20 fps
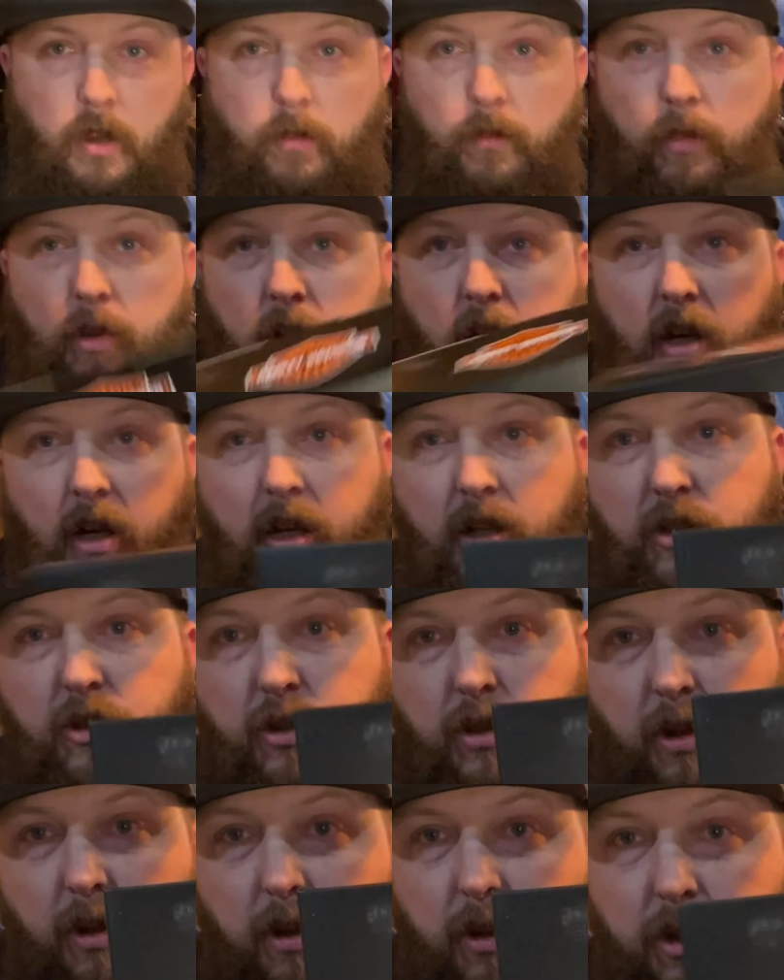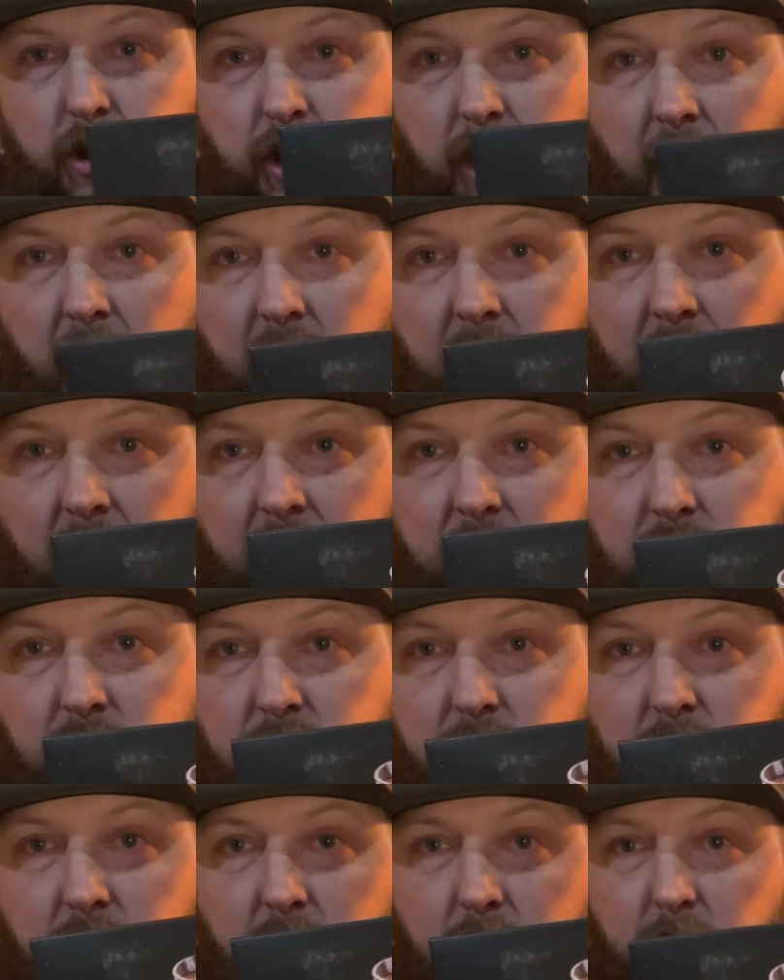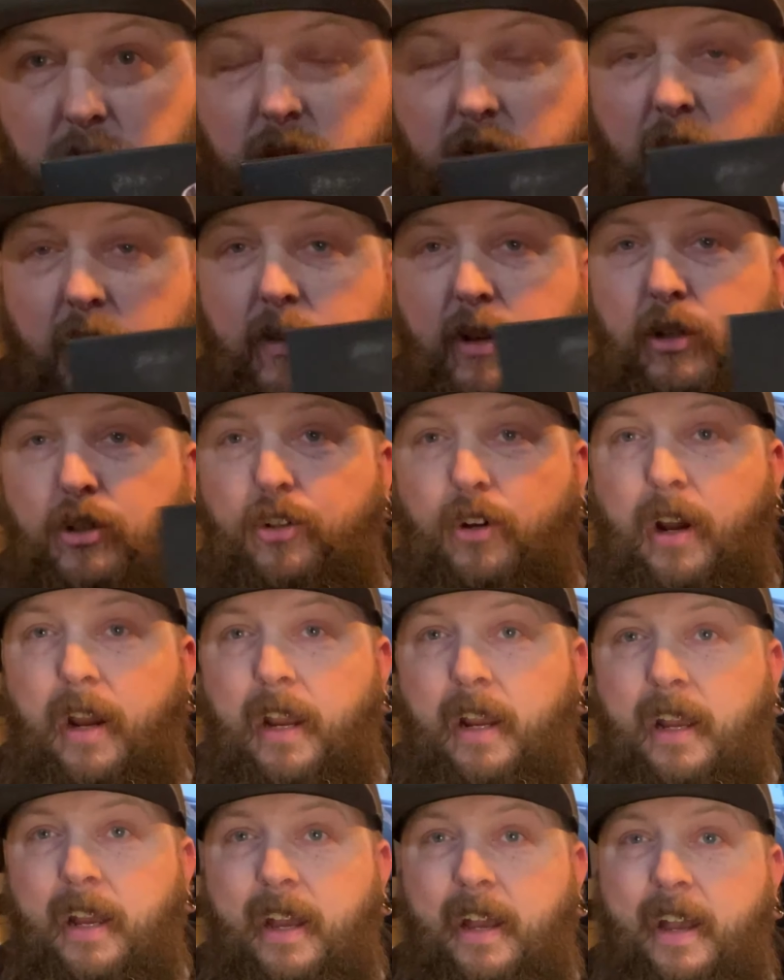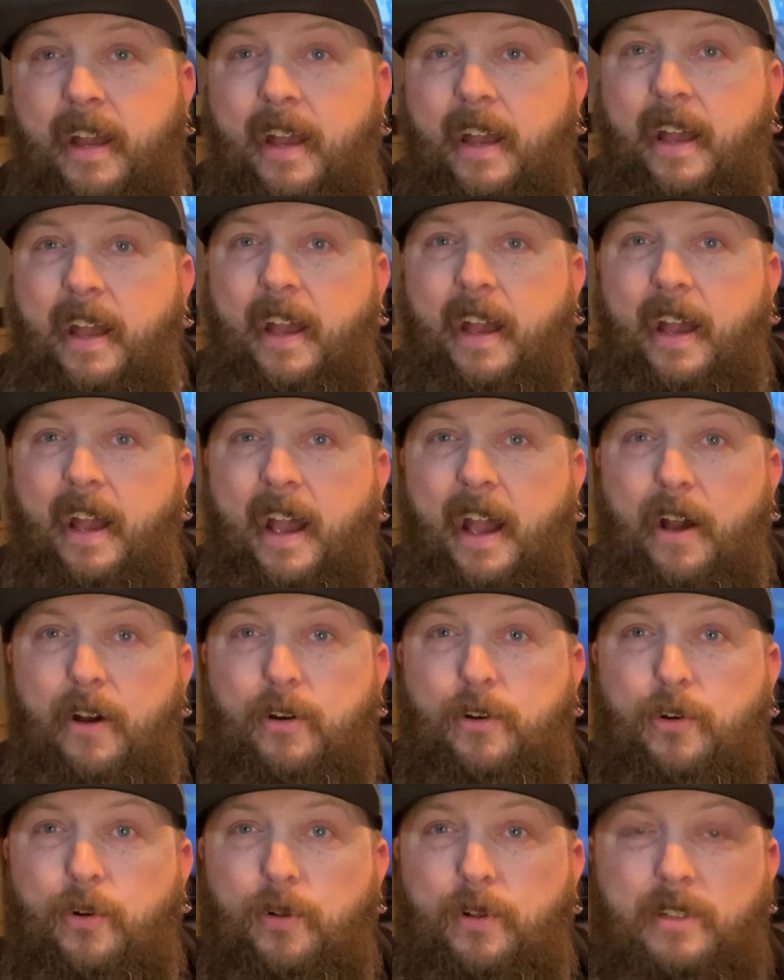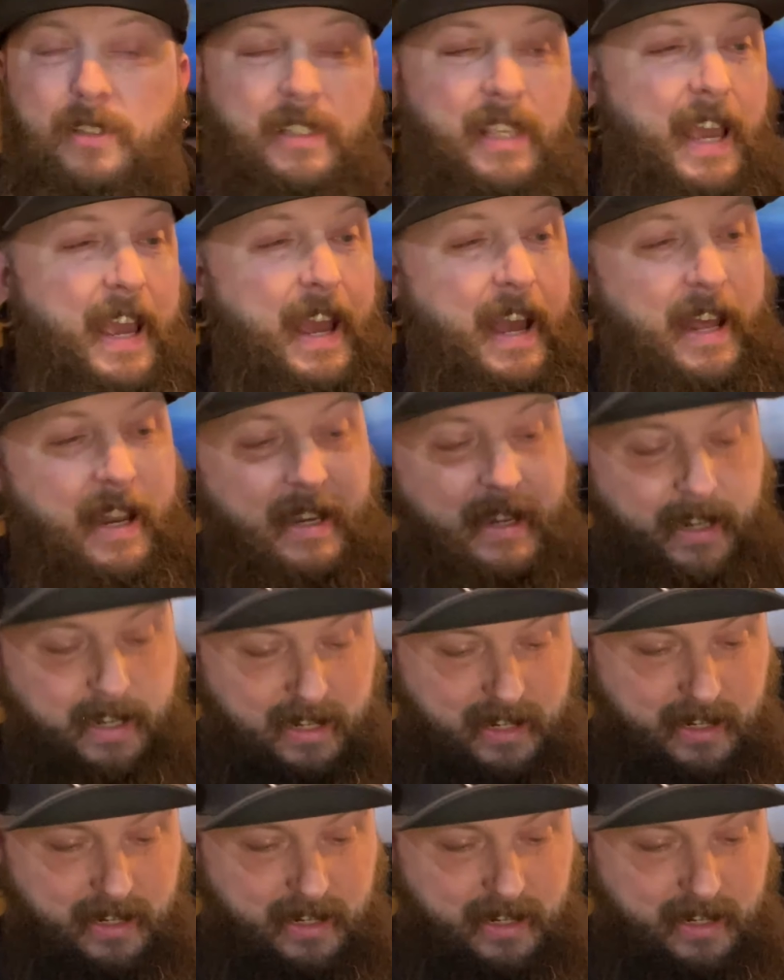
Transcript: But look, it's two little shot glasses, a little serving tray. How cool is that?